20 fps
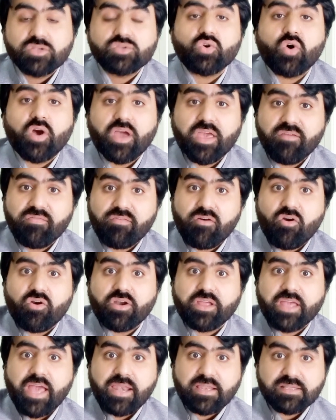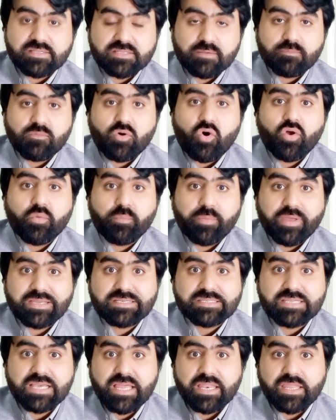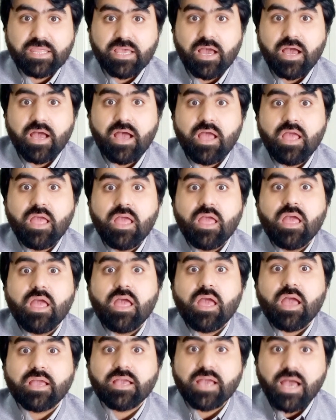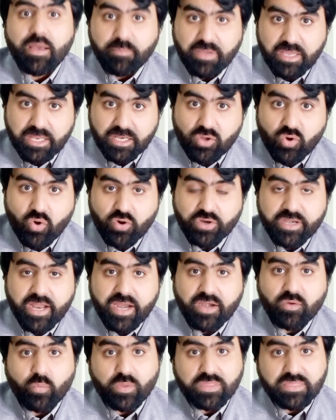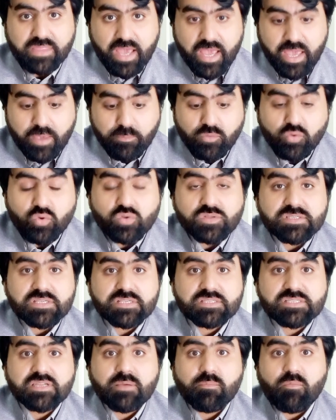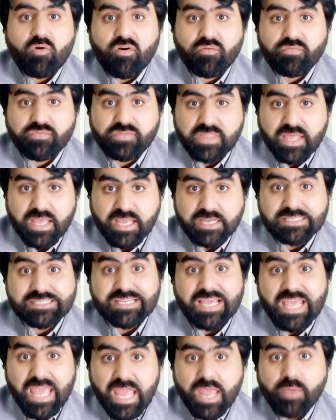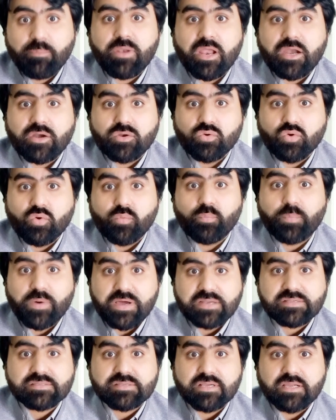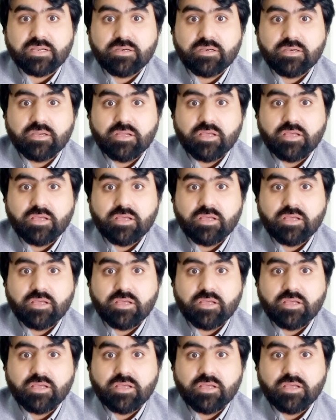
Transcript: so if organism or bacteria come in contact with the immune system of that A blood group person,